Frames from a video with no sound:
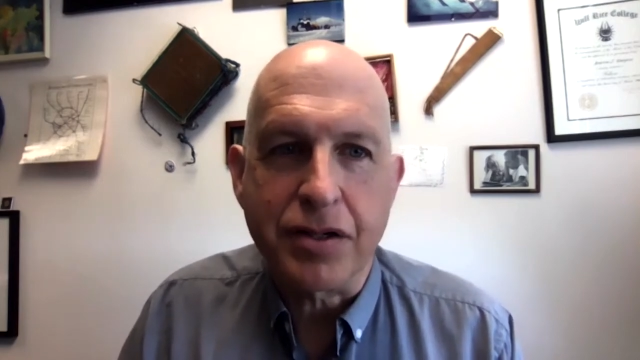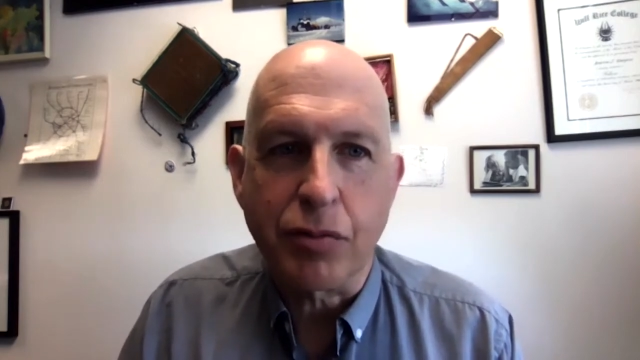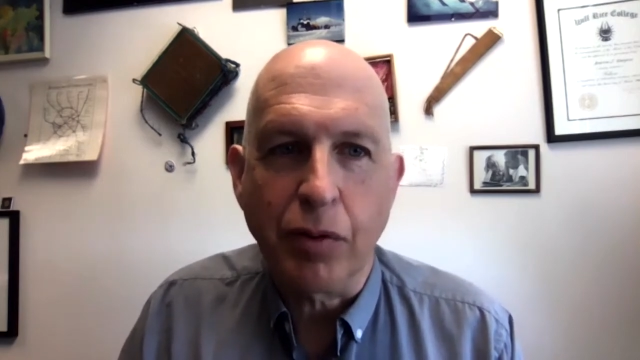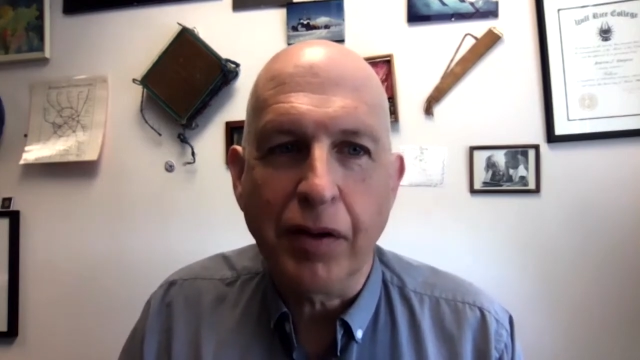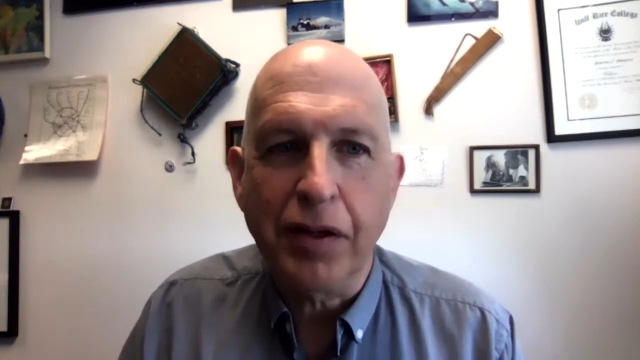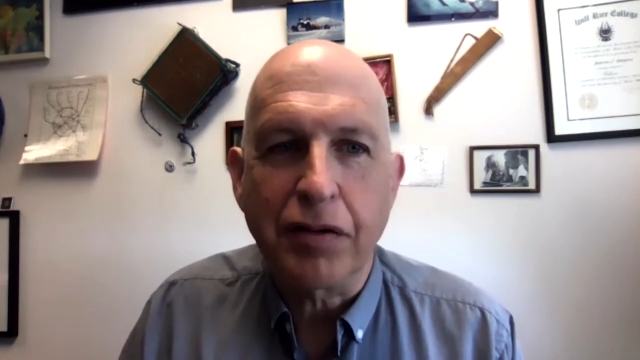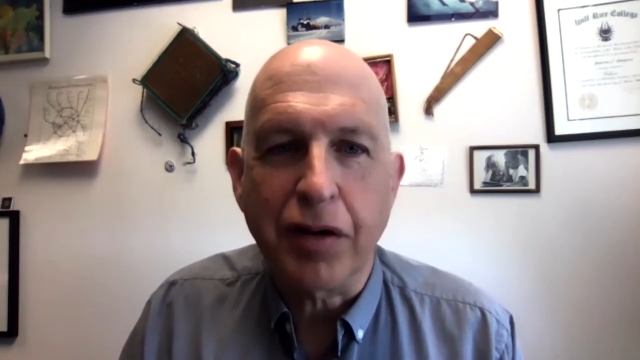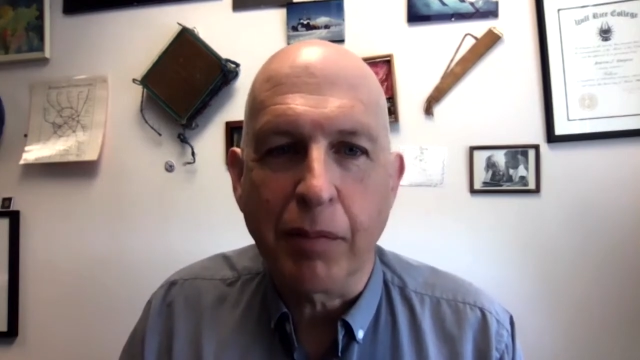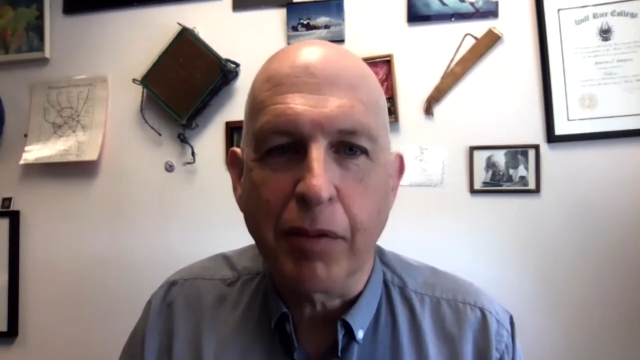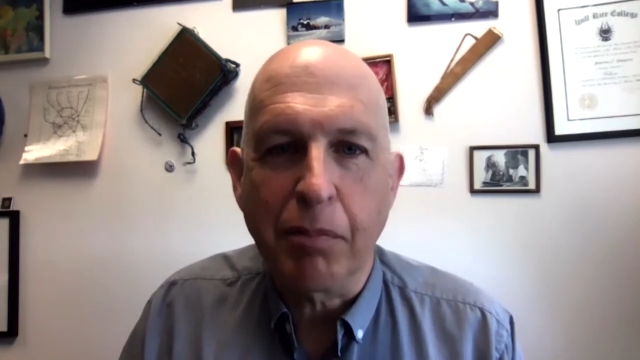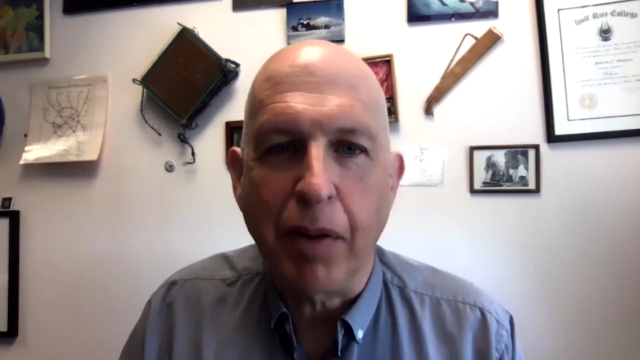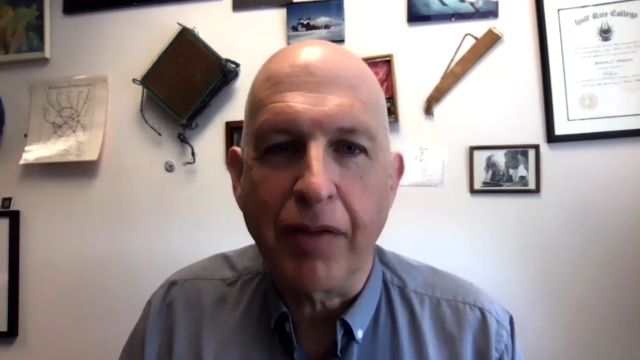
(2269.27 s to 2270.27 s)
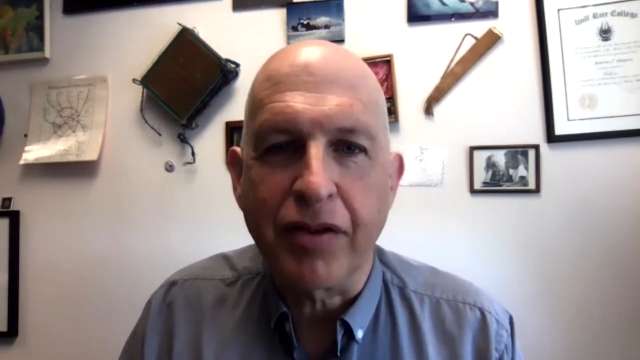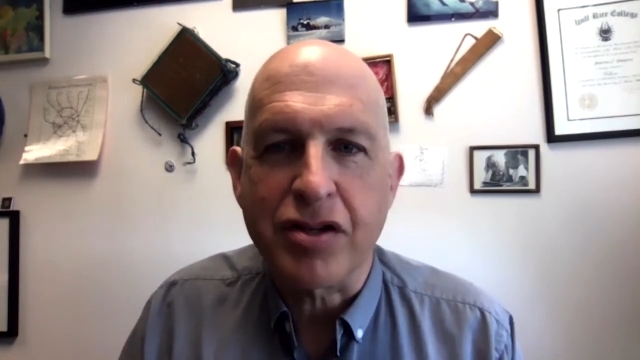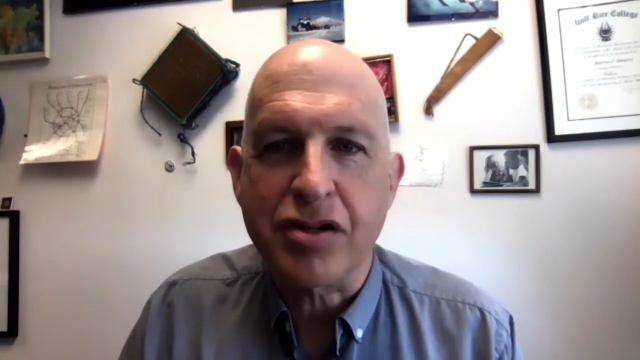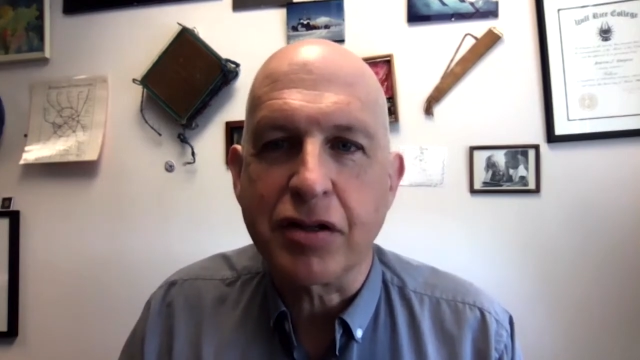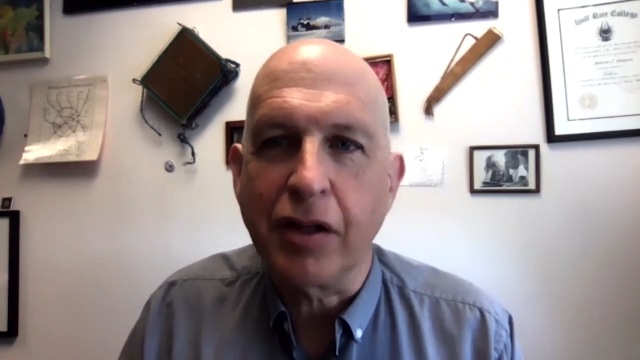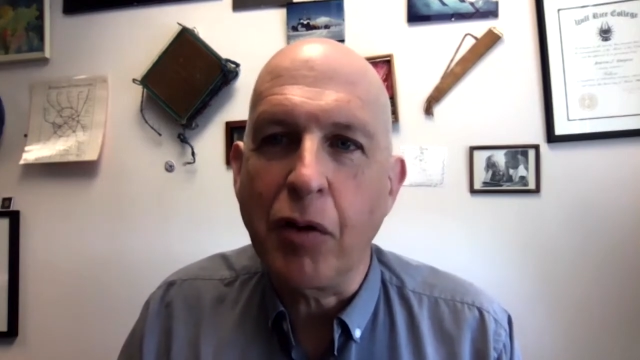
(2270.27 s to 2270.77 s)
really determined by the
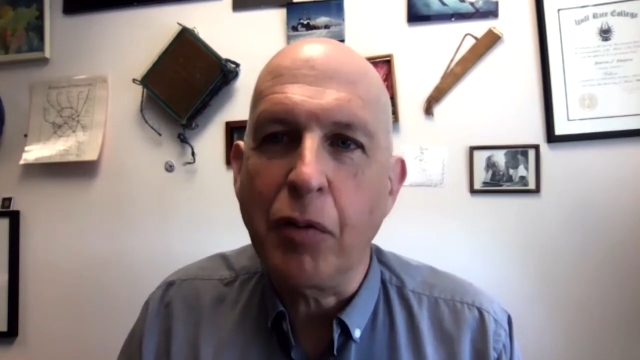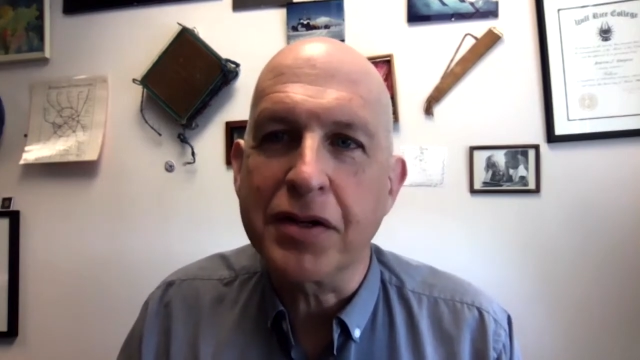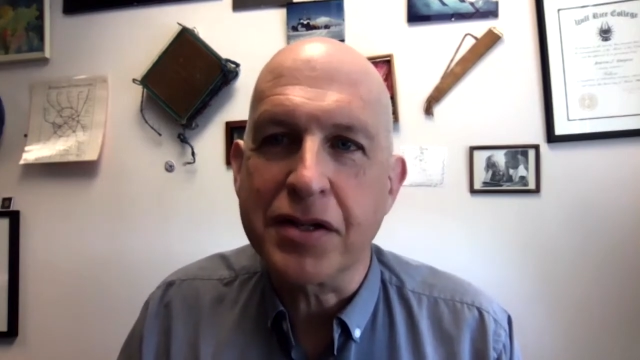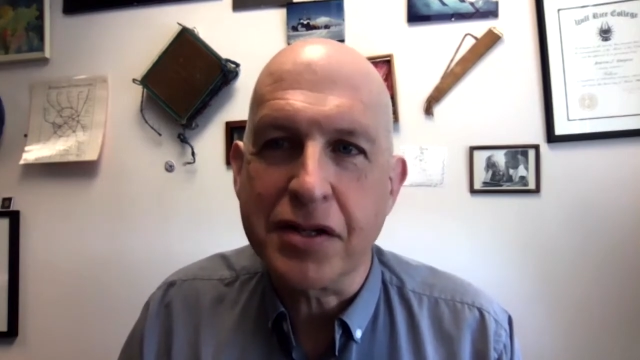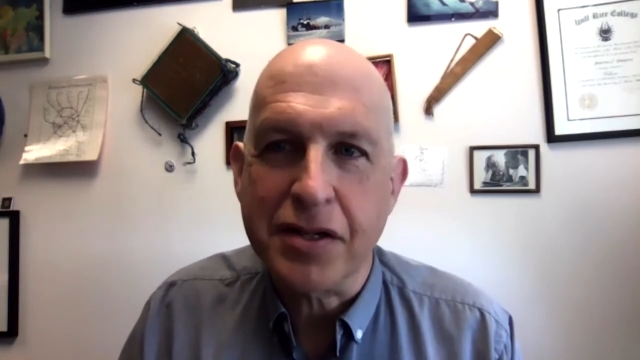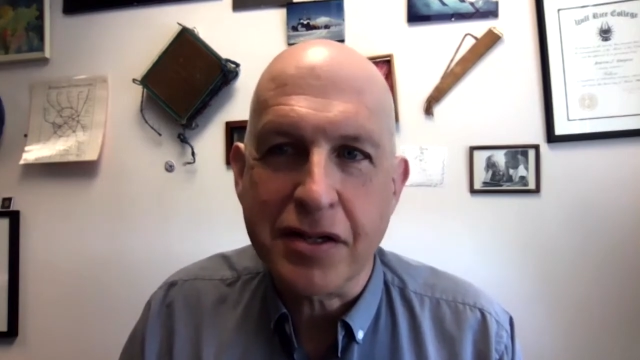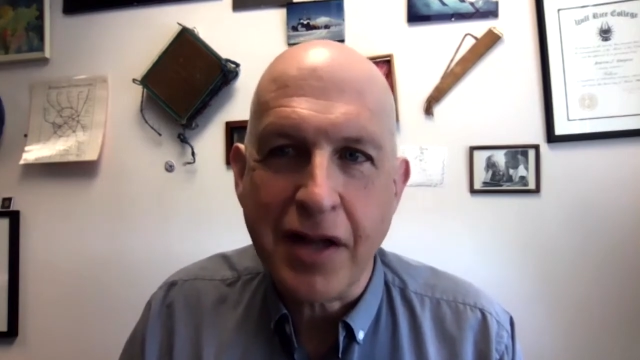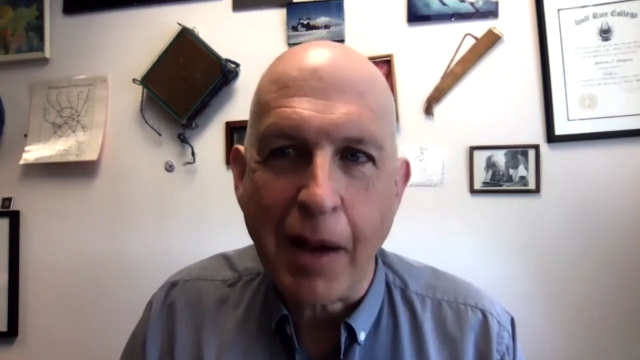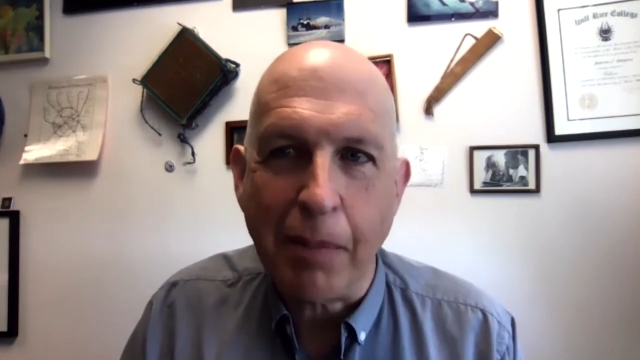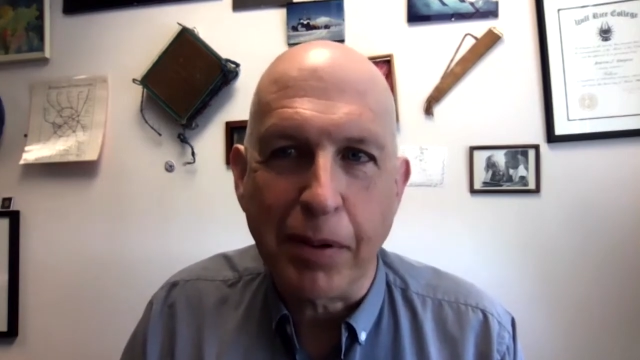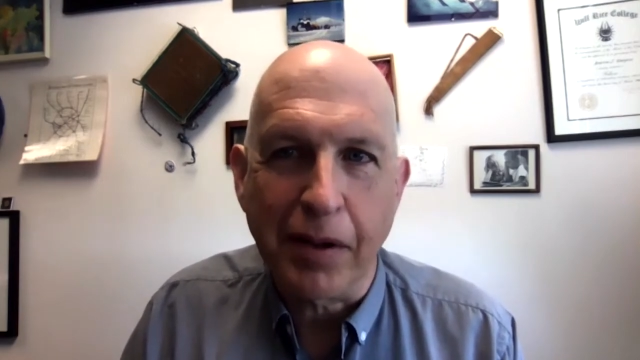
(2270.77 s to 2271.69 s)
slowest step